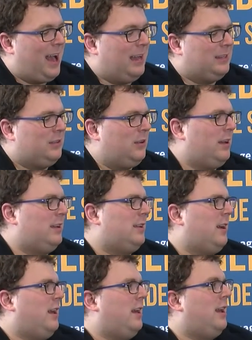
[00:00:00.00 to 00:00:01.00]
I started
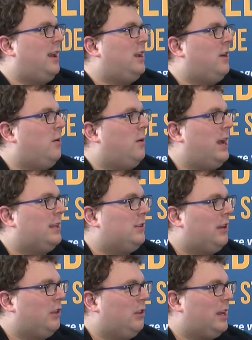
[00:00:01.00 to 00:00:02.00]

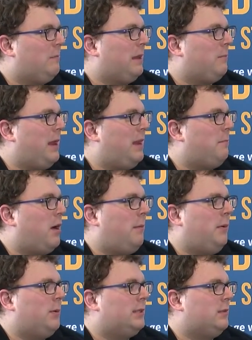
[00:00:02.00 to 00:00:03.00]
looking like, man,
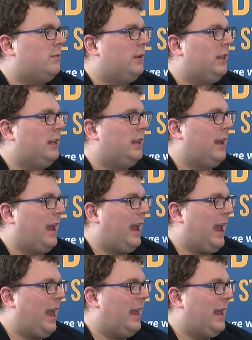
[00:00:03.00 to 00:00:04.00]
Mambo isn't really
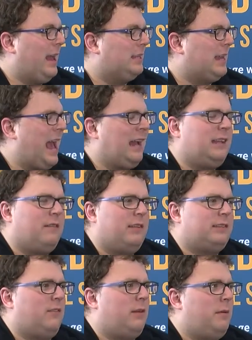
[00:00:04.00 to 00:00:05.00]
as active
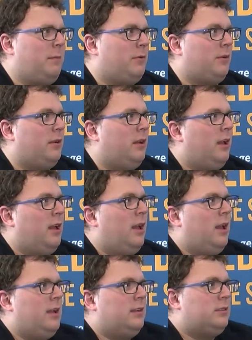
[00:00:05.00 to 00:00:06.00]
as I remember.
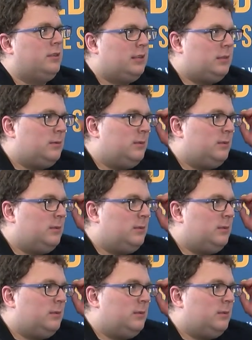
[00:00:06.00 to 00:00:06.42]
So this